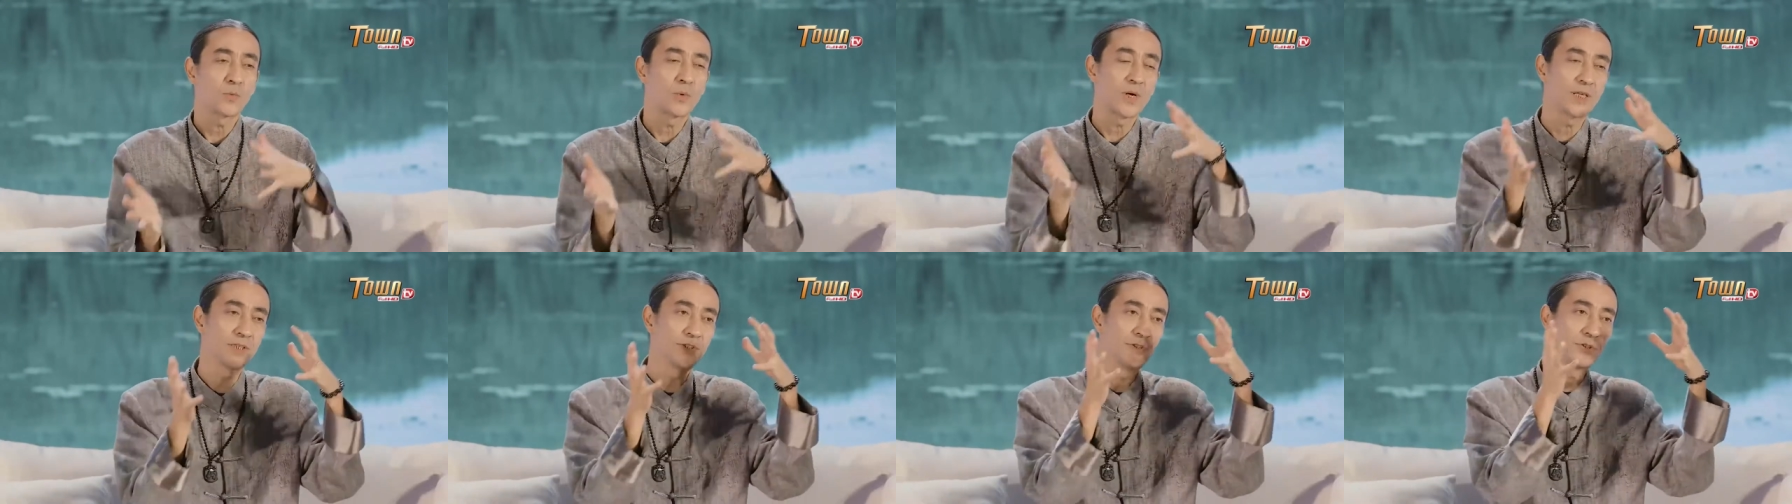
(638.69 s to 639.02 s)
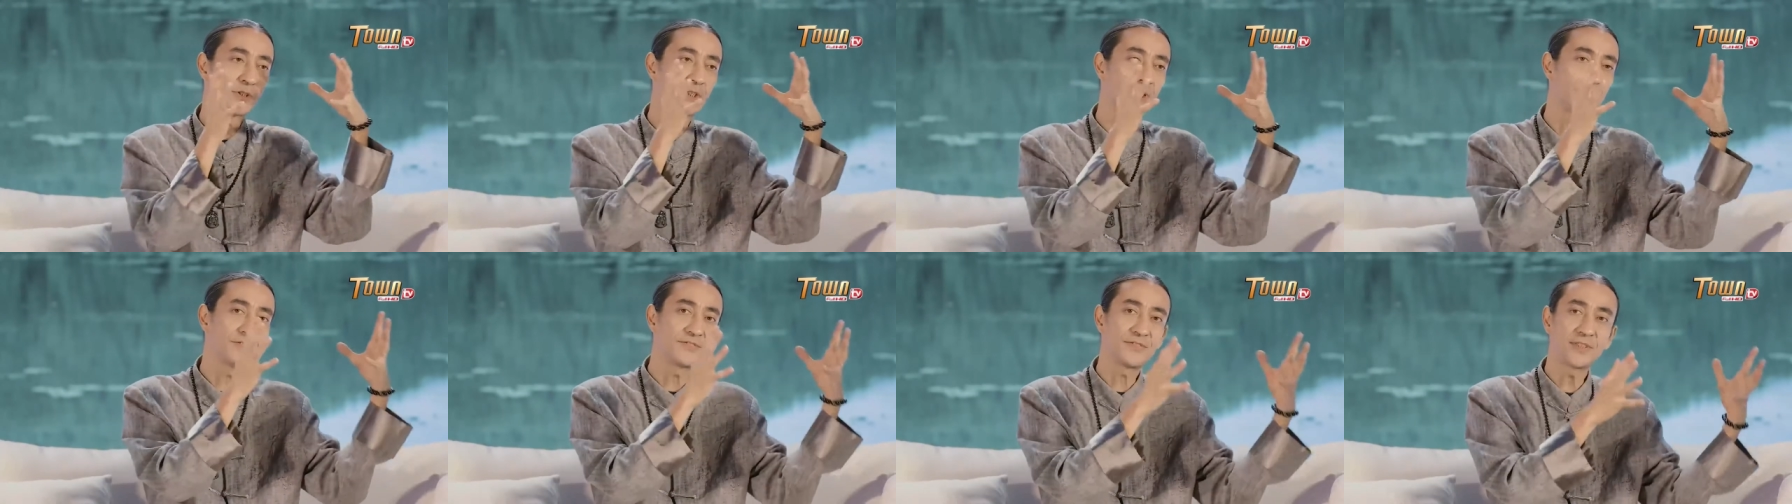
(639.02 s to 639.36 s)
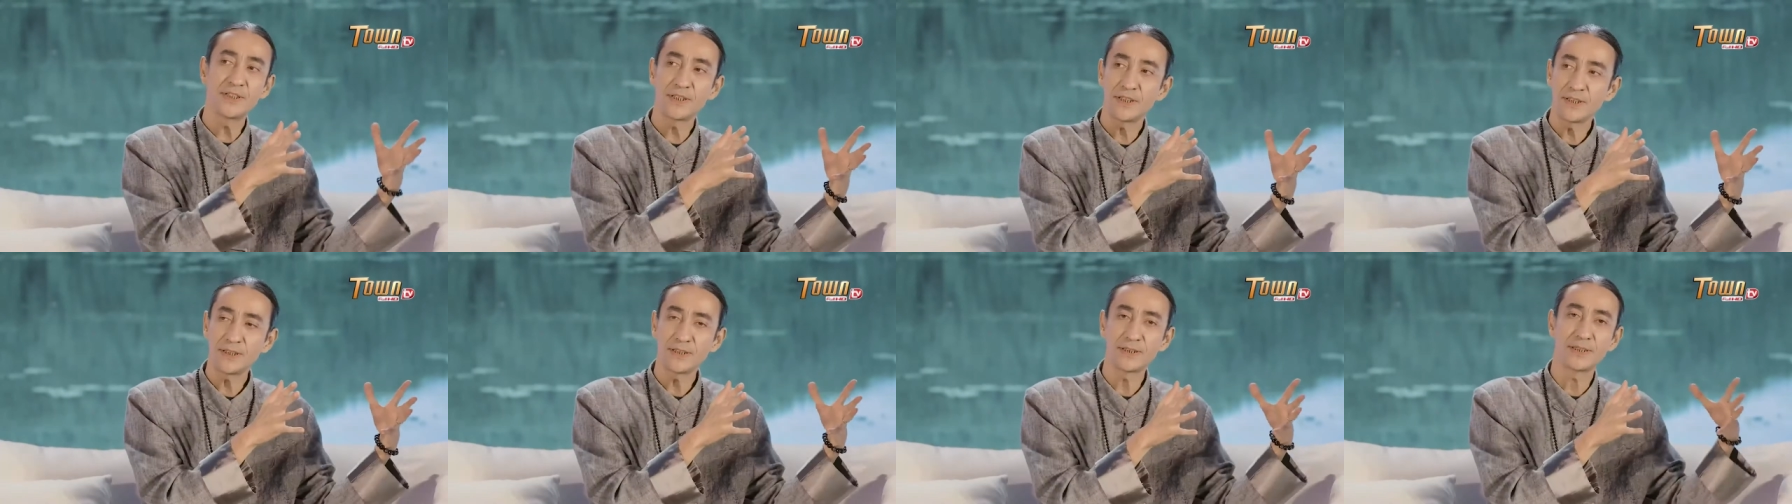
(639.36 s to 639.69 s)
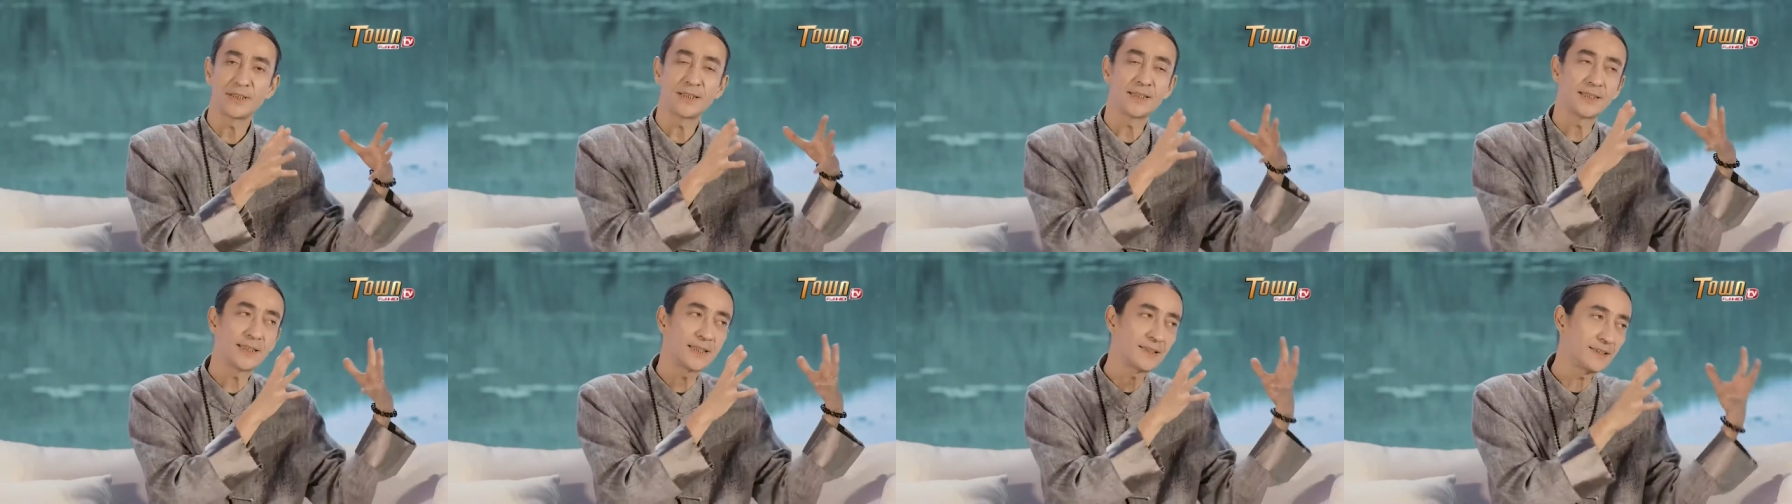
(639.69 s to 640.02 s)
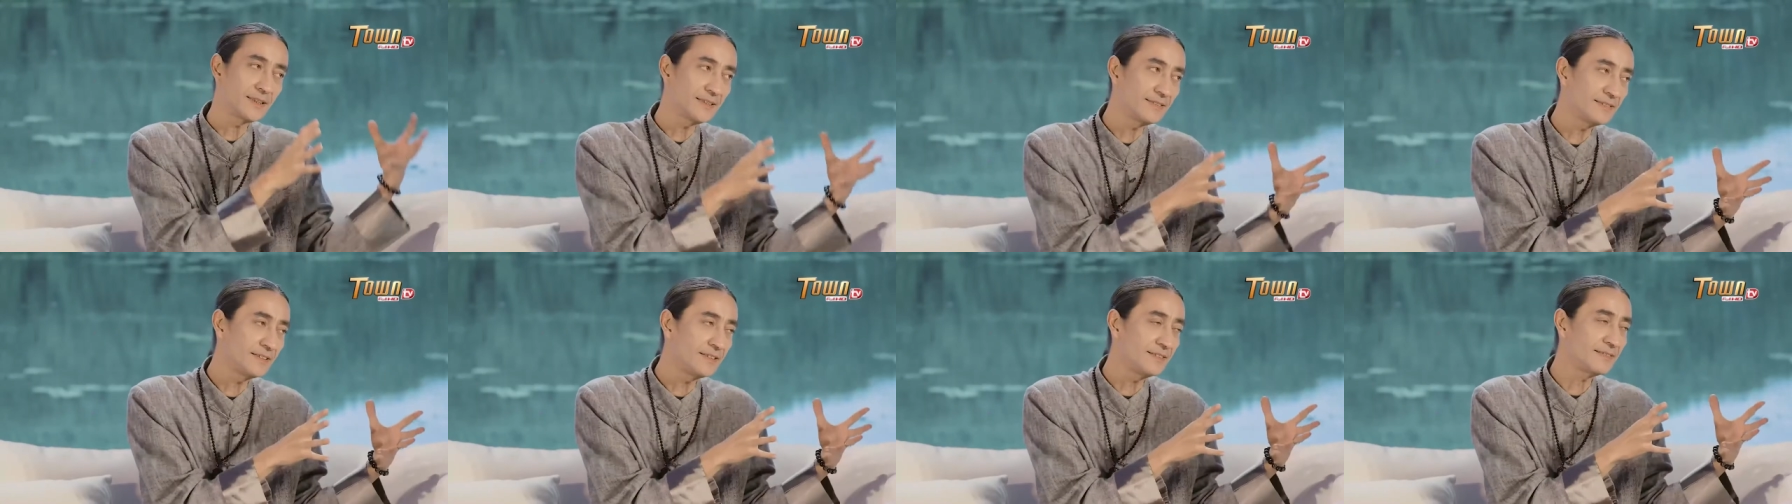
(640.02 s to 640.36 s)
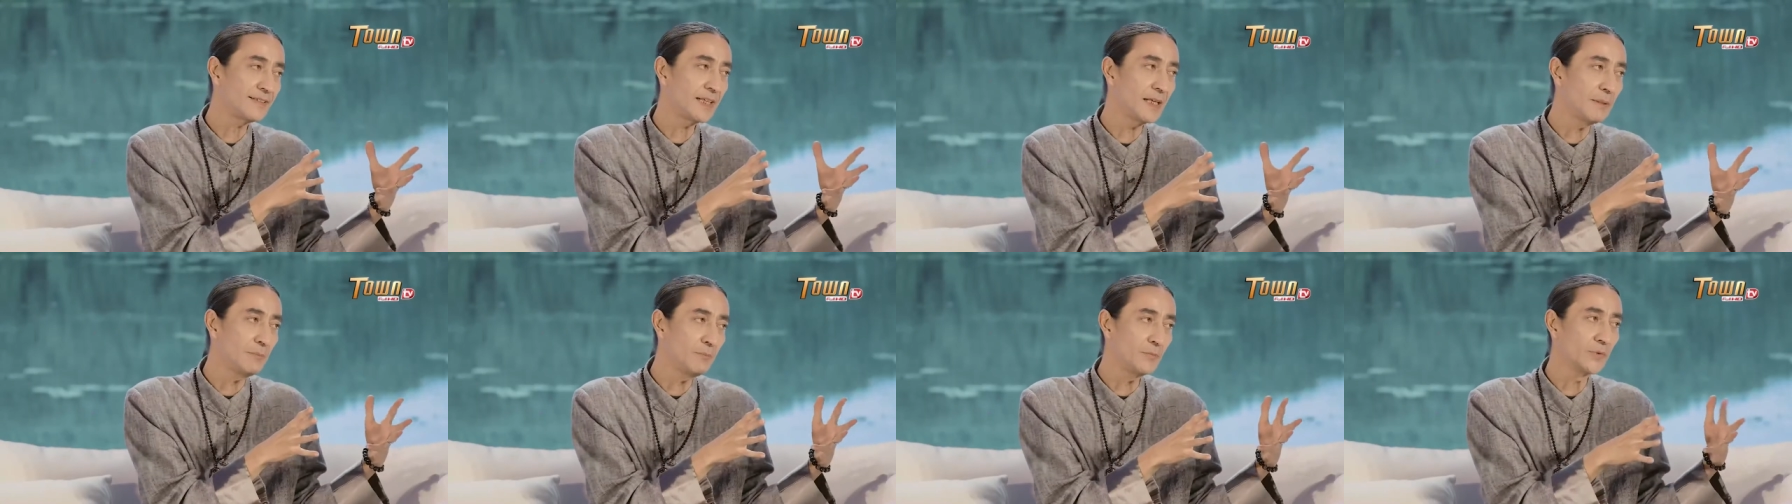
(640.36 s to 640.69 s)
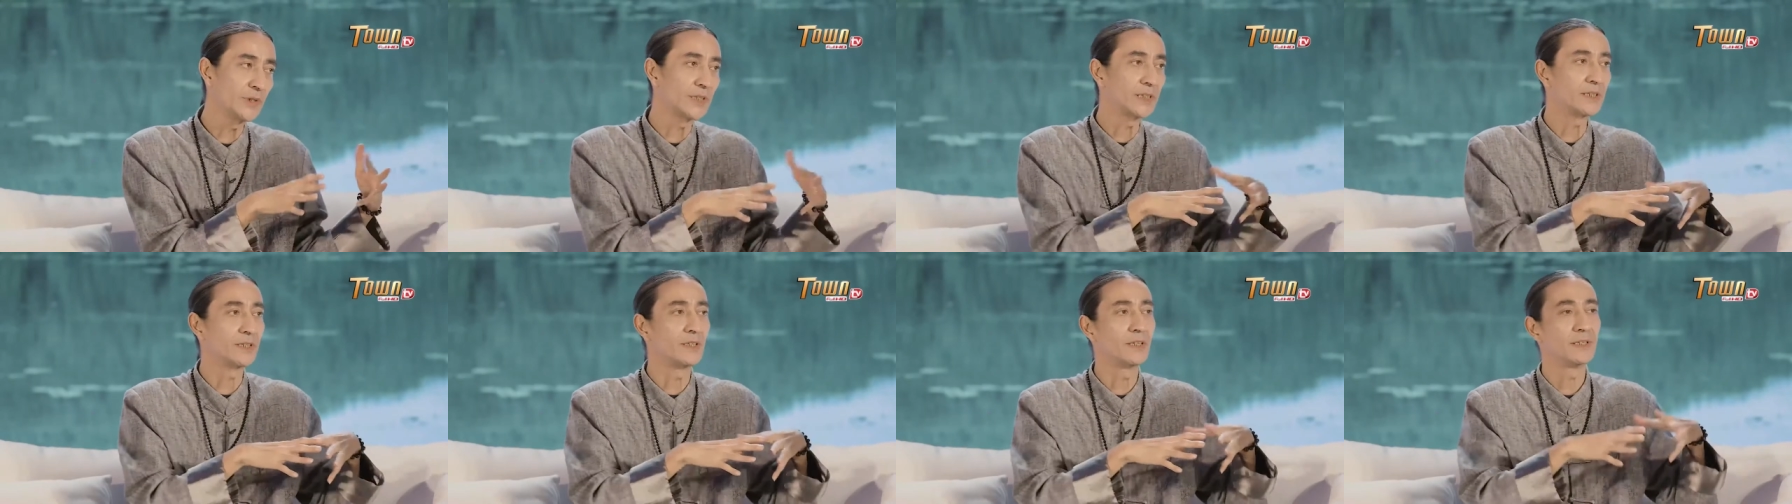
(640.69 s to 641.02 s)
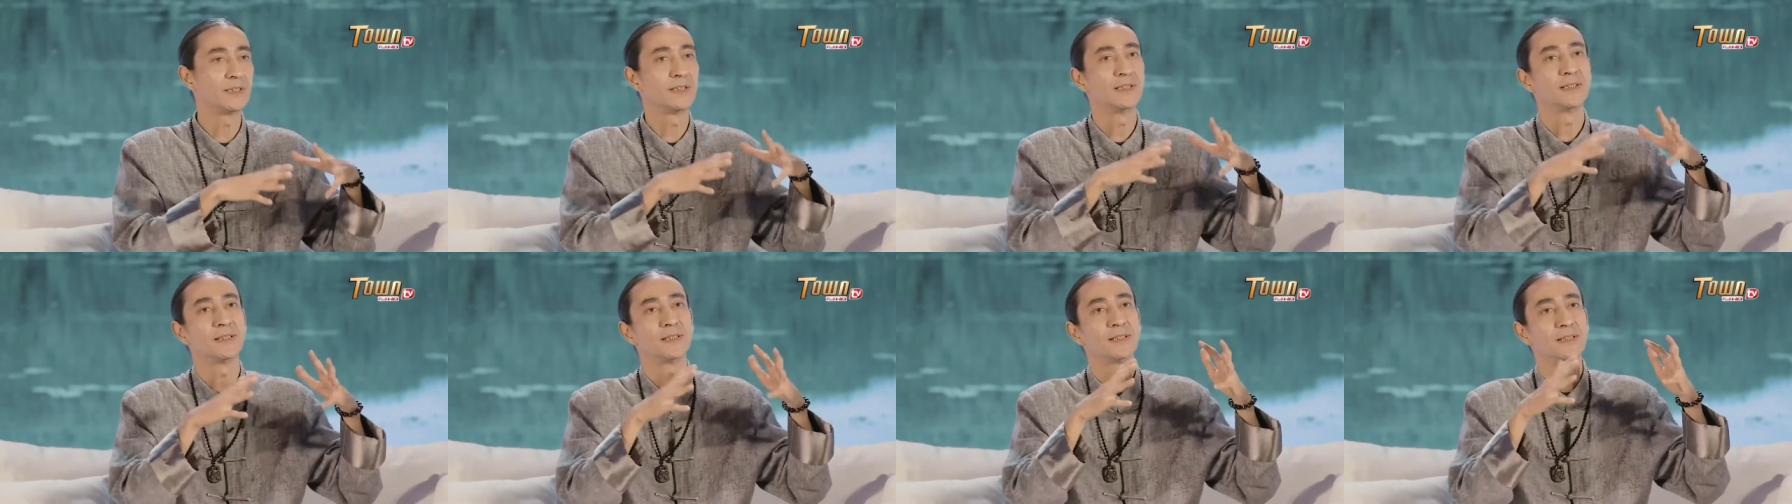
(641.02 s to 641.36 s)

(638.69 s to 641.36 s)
when you consider another system we call